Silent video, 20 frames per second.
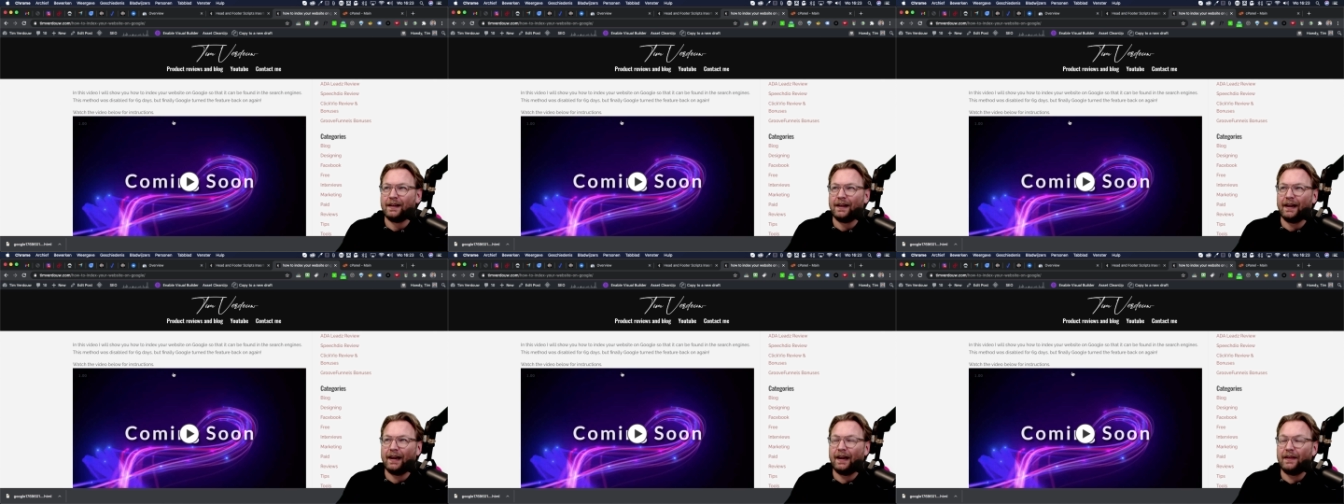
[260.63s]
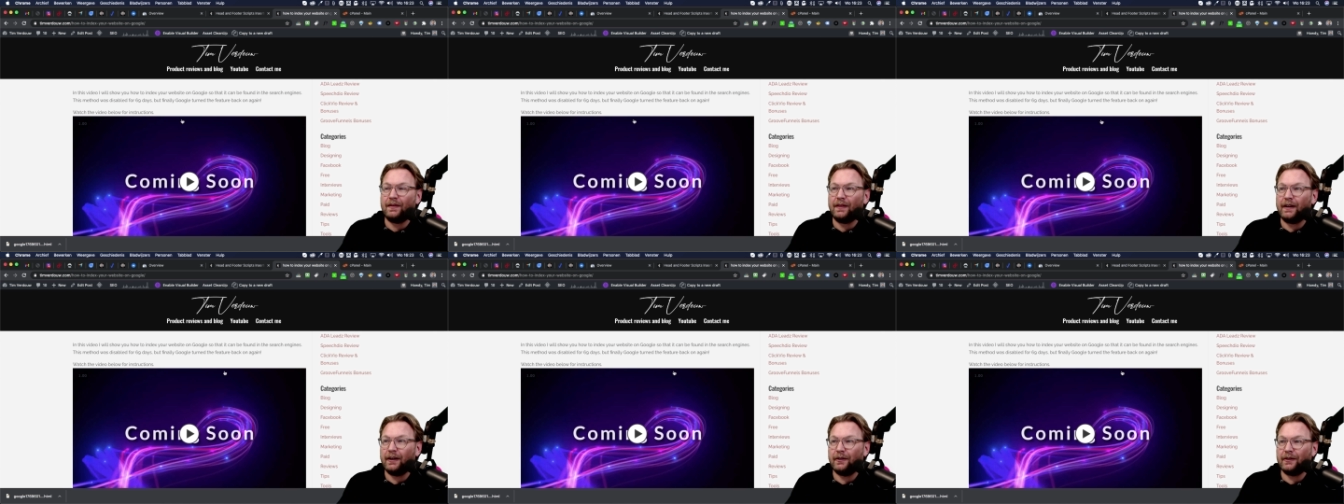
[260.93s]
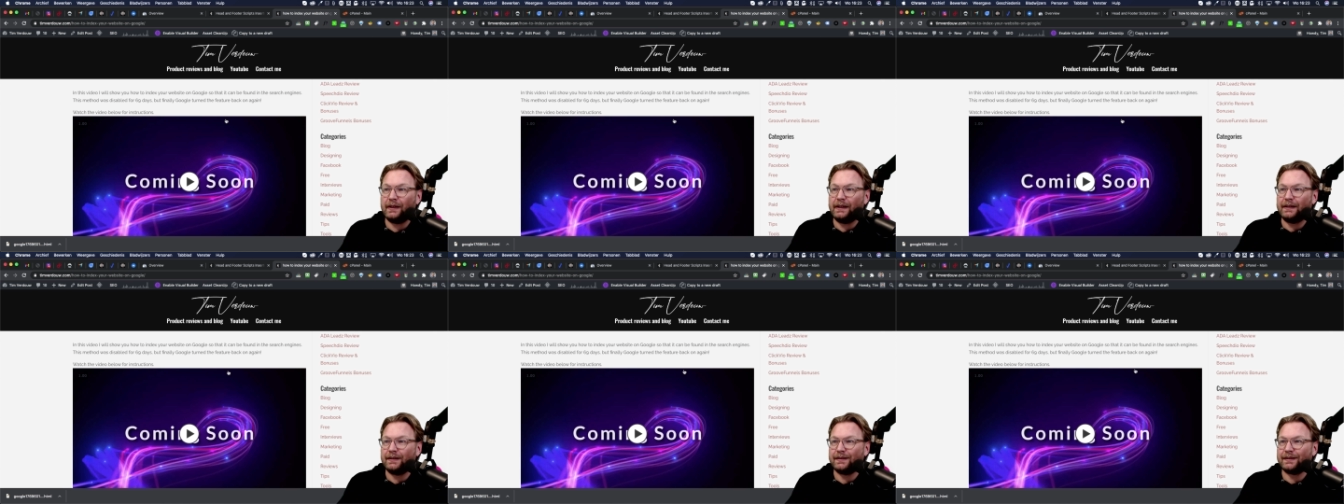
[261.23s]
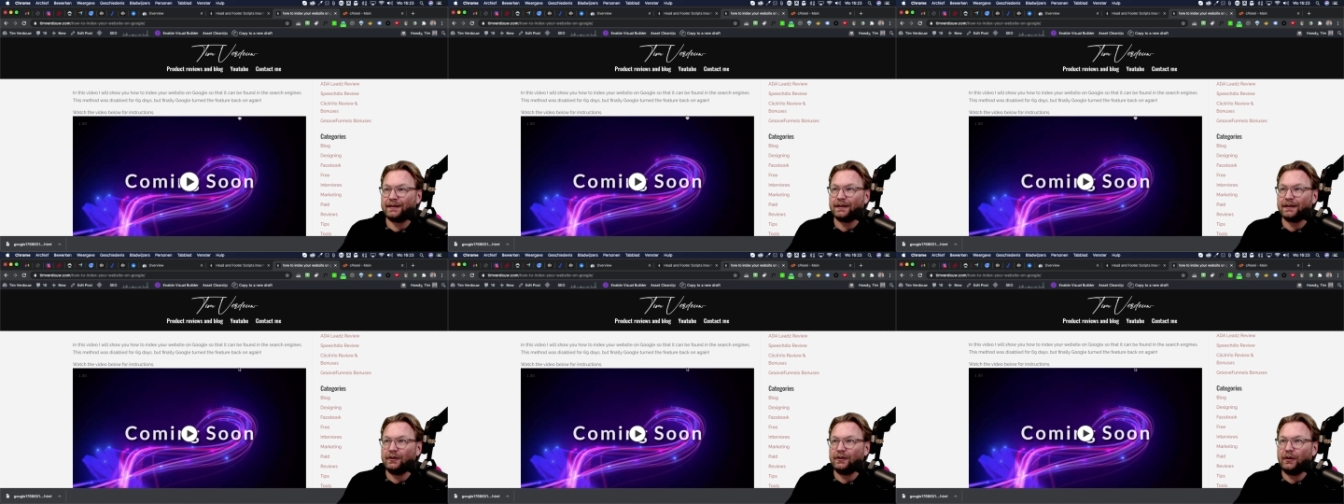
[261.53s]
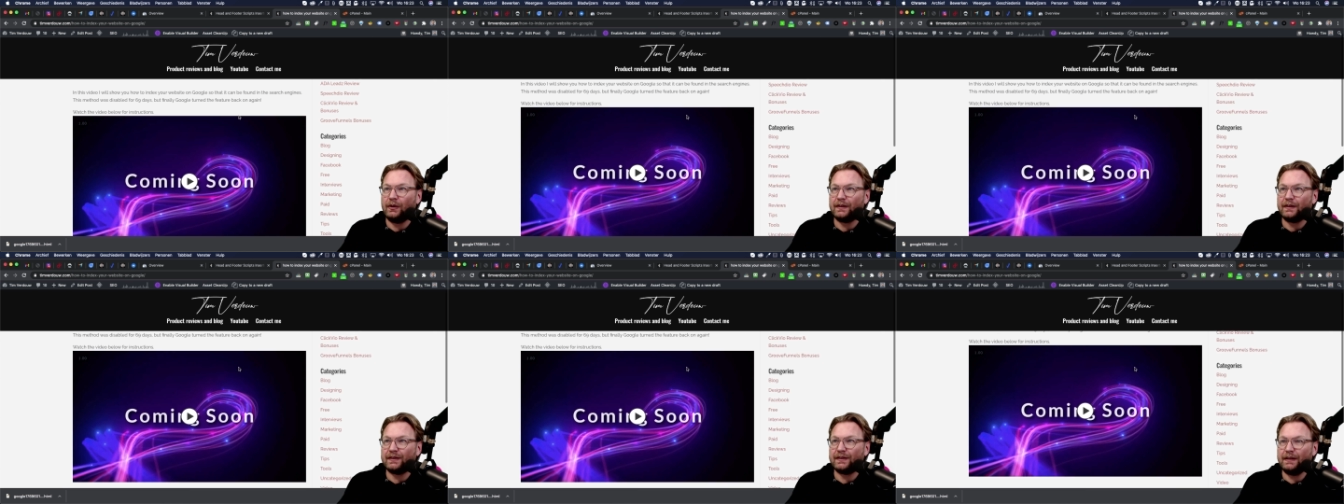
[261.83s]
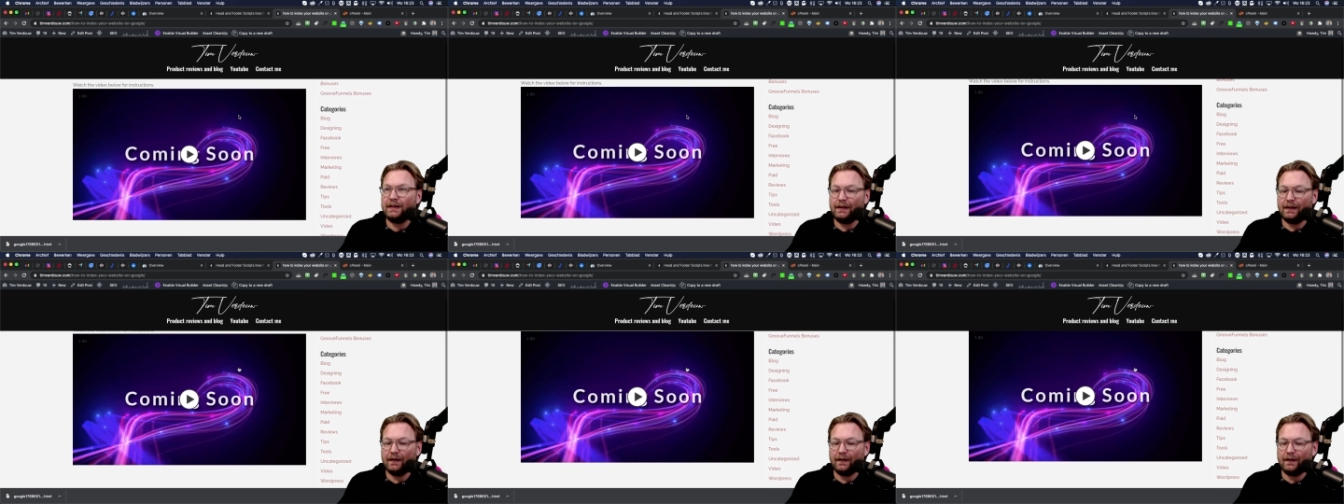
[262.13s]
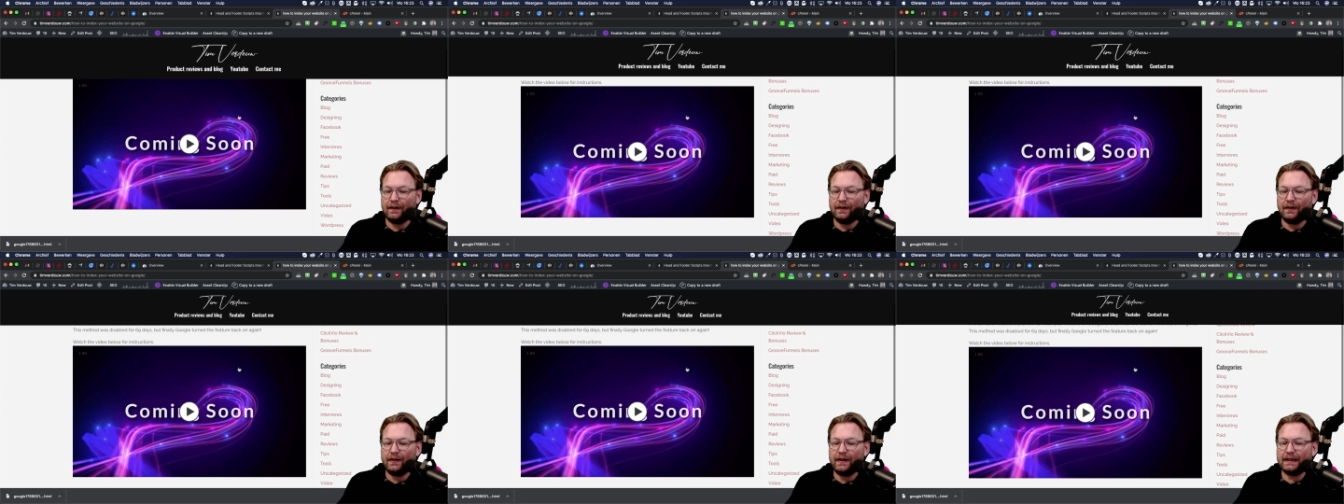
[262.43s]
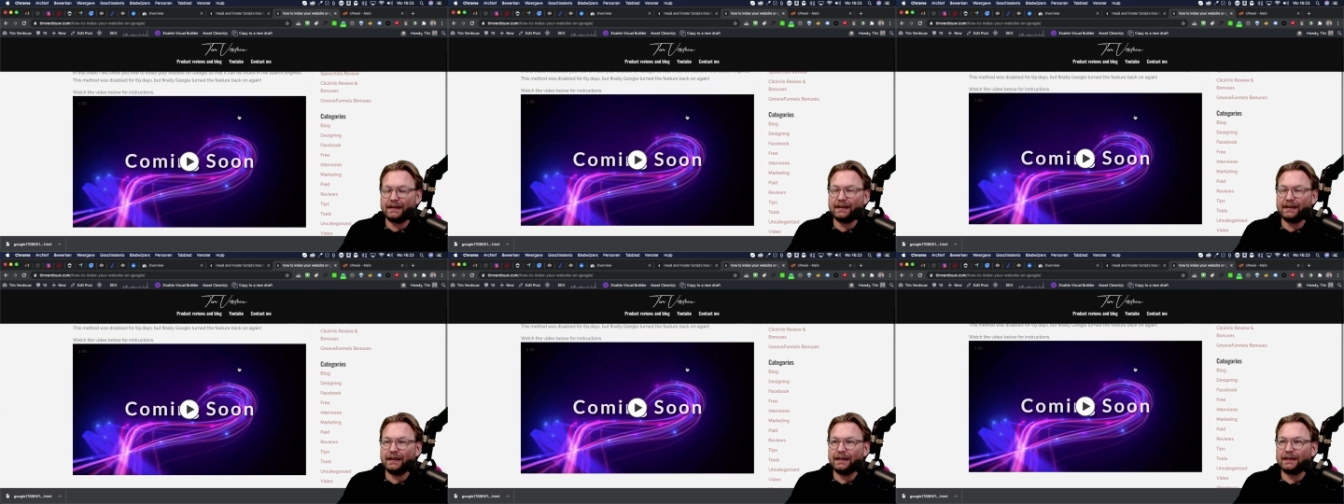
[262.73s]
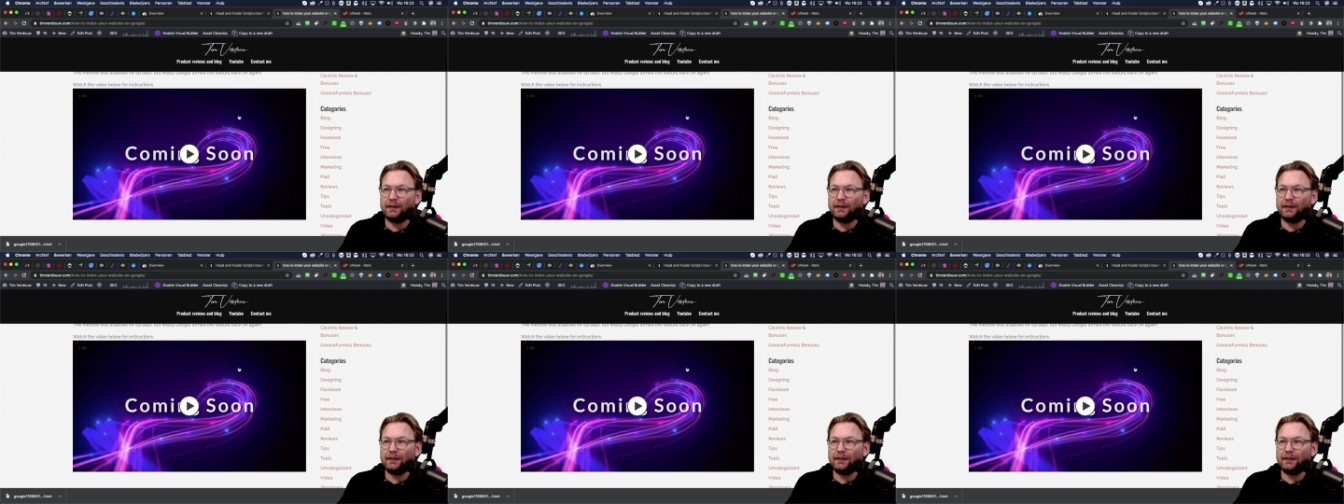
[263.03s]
And there it is. You can see this is